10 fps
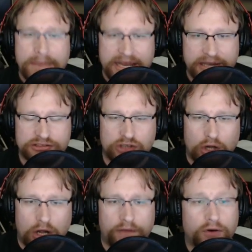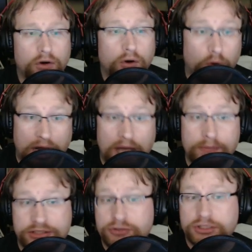pissed off or
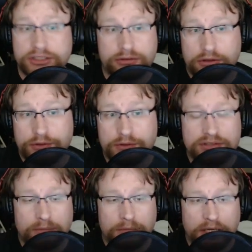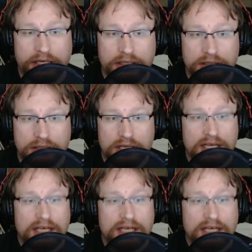how much you disagree with somebody.